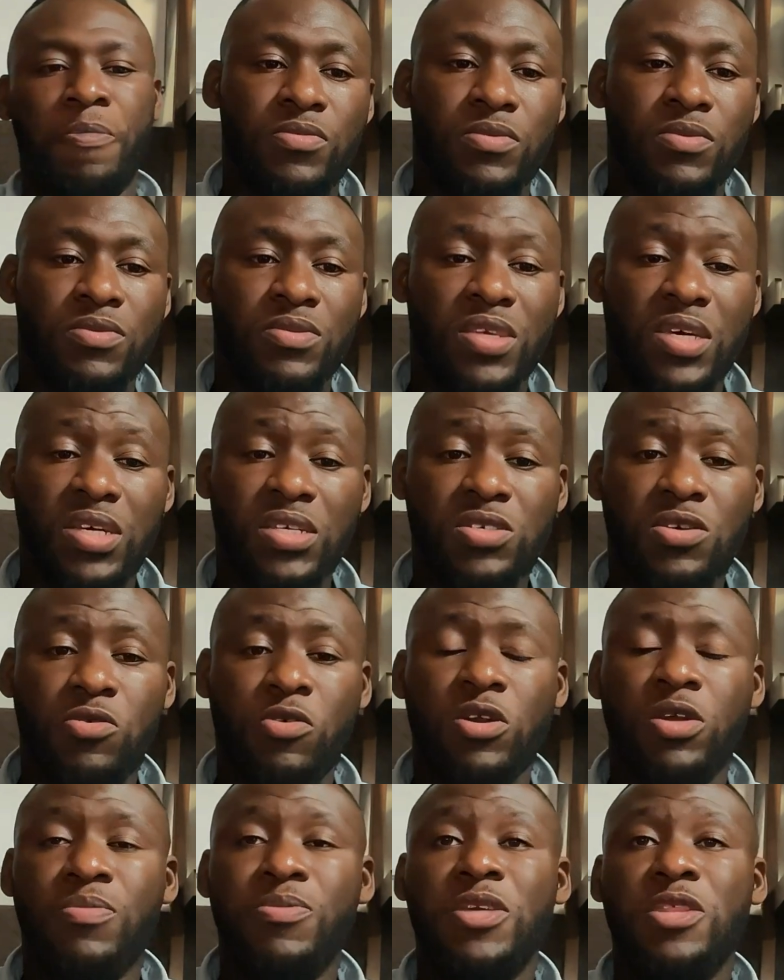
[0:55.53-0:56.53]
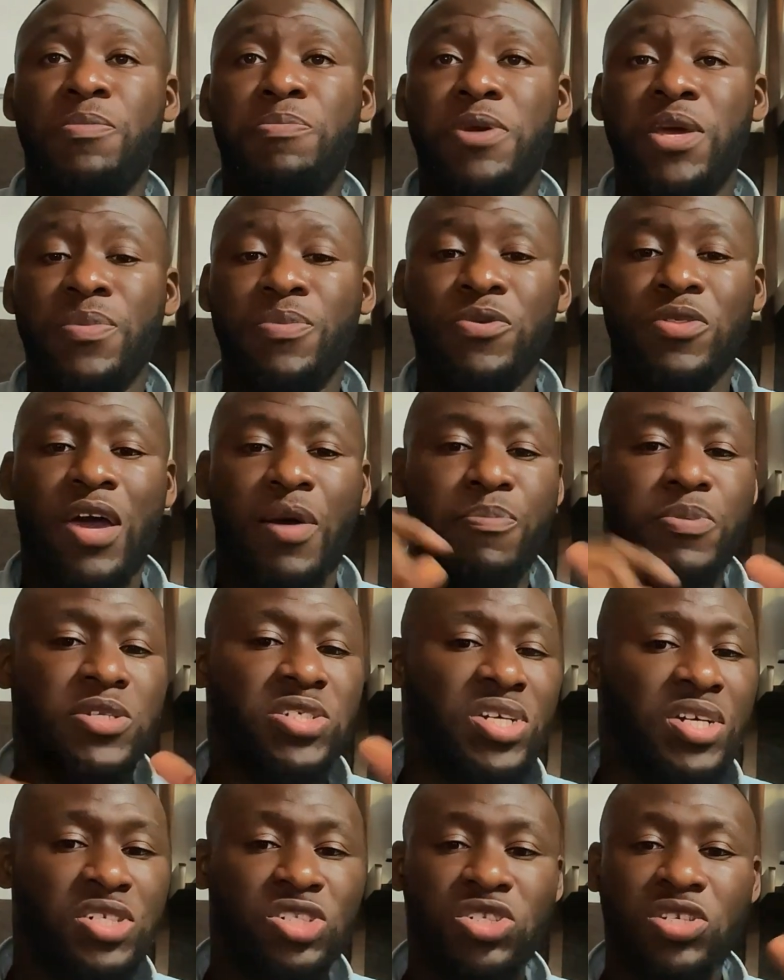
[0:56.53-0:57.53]
These are going to be the people that
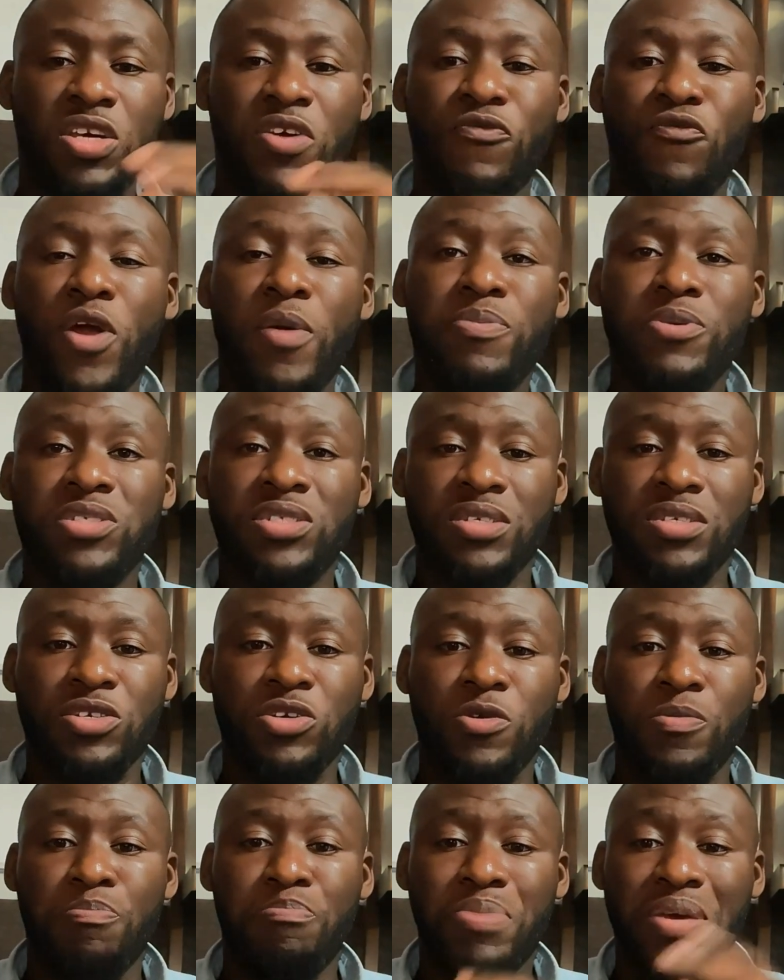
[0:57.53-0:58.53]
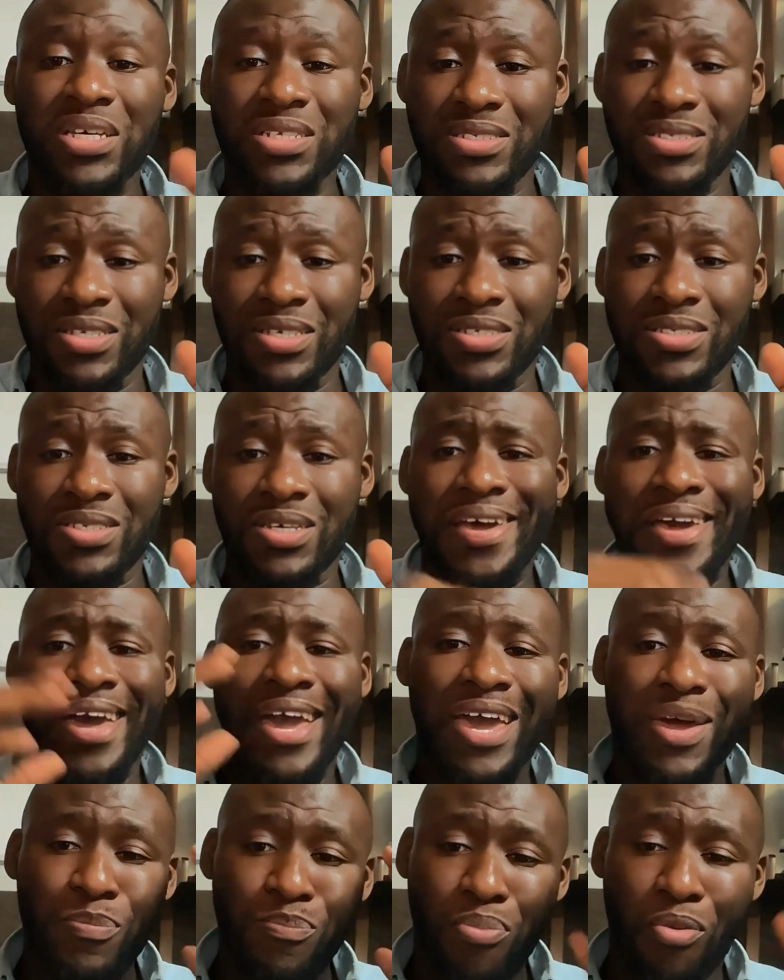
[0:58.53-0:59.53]
potentially represent your business
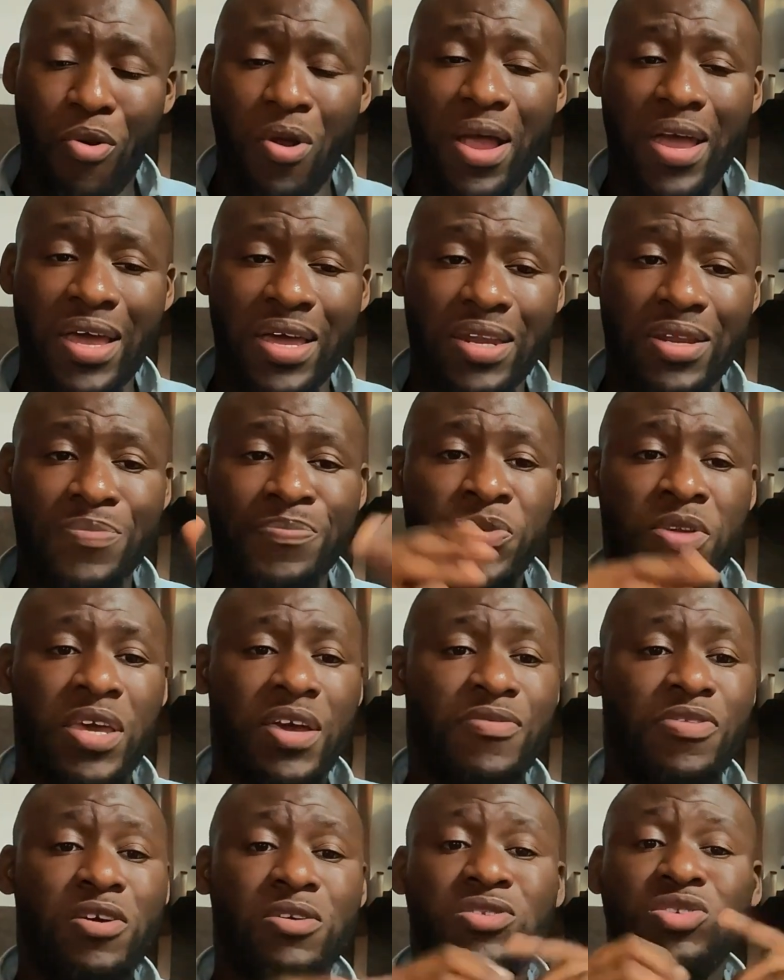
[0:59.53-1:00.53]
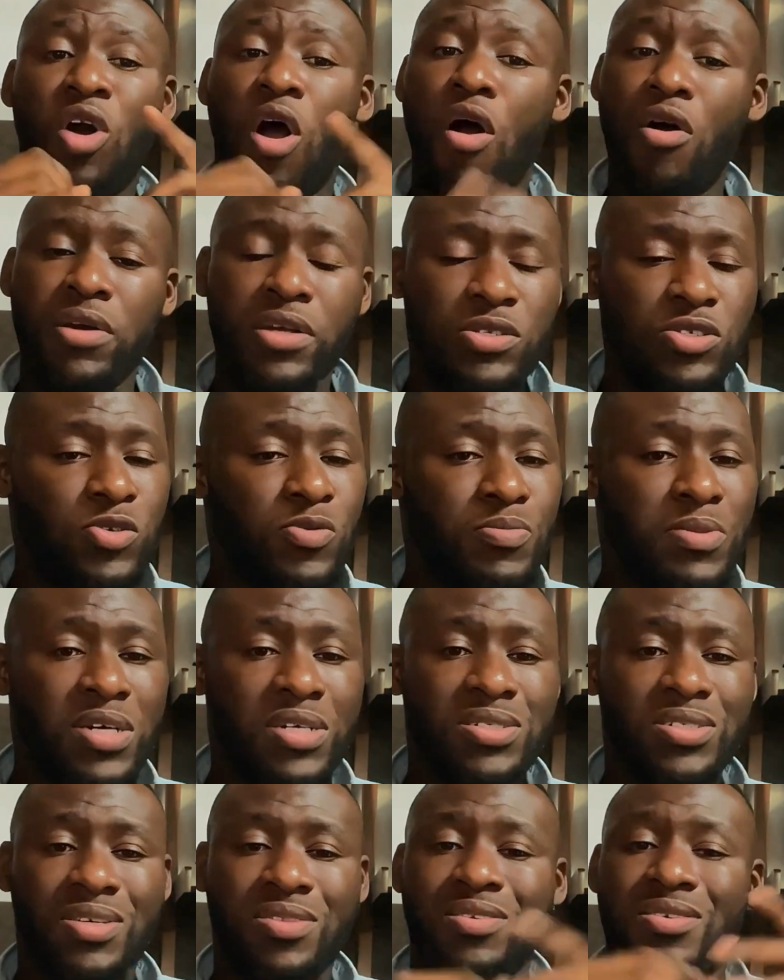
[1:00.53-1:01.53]
and brand. If they're talking too
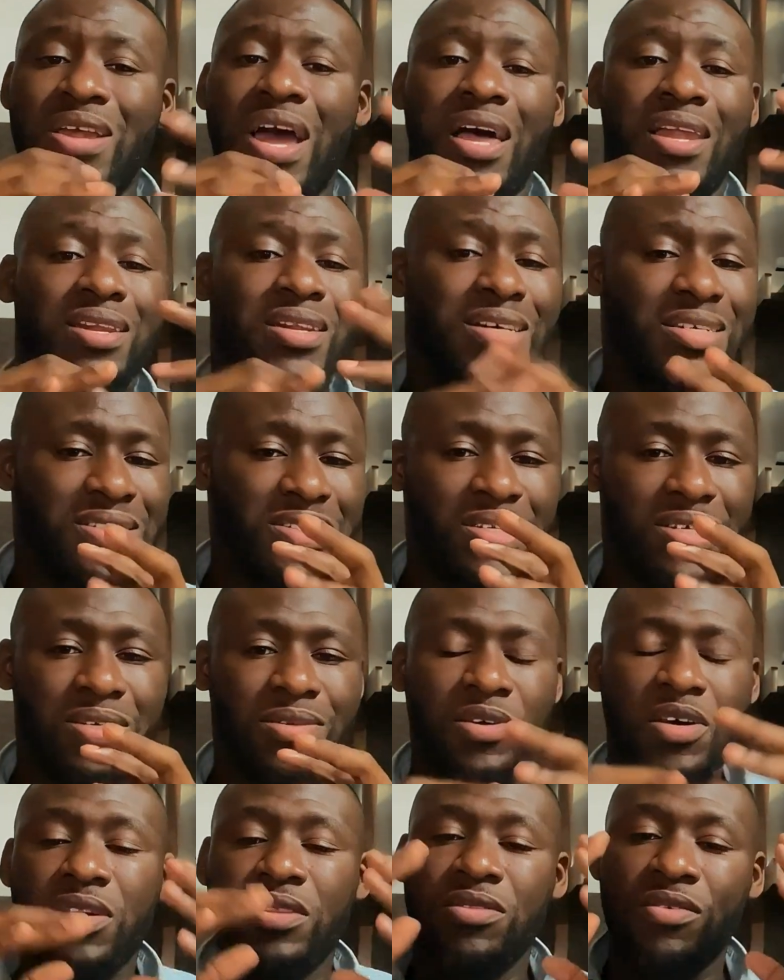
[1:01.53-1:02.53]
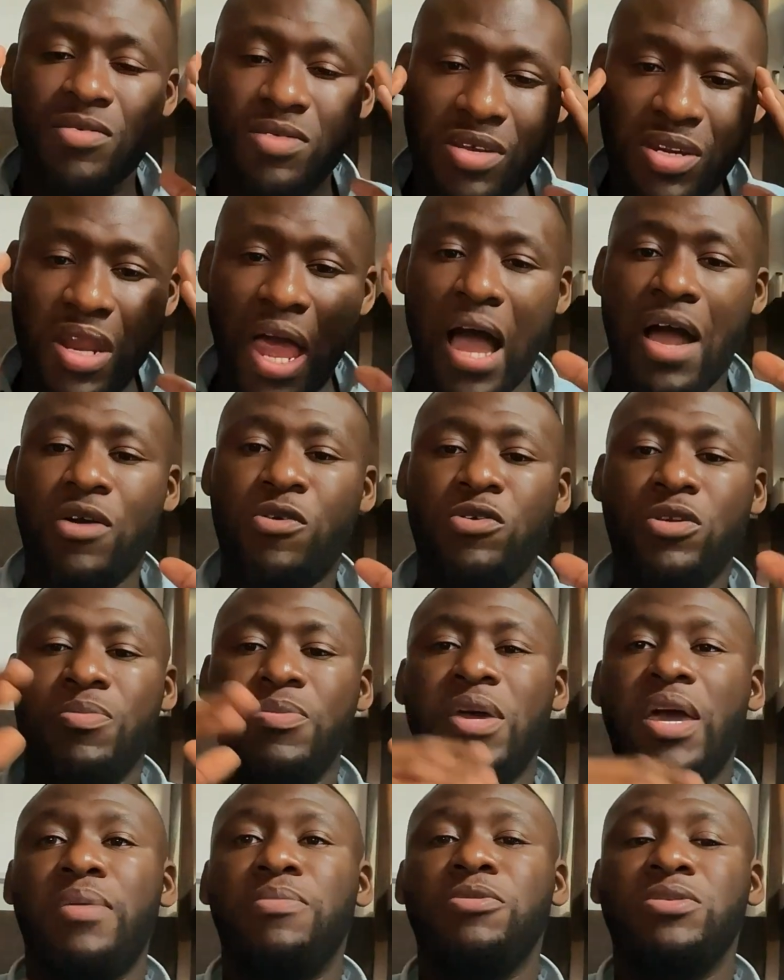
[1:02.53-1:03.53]
much and they're not listening, then they're not going to be
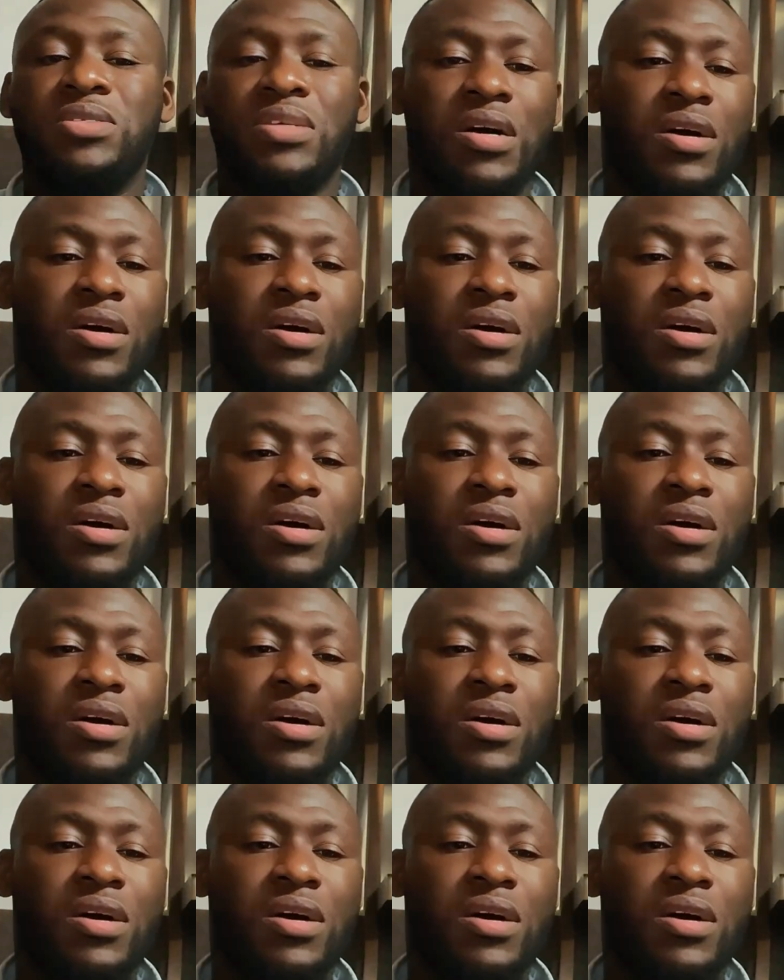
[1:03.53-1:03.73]
able to